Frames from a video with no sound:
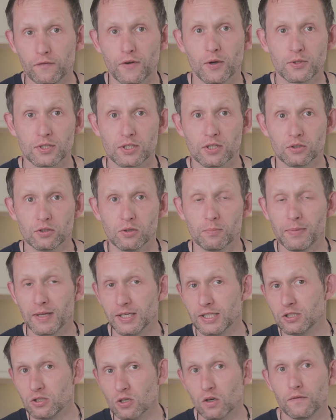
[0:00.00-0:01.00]
focusing on your
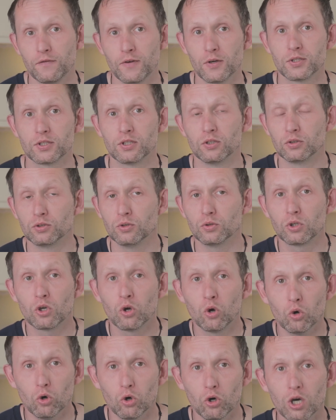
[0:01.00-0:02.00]
belly, not focusing on your
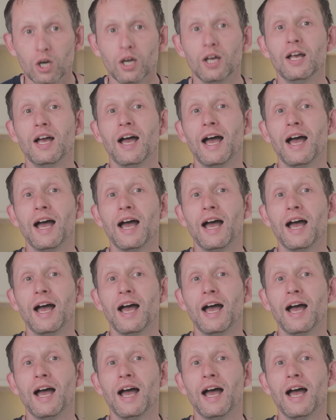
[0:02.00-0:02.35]
core,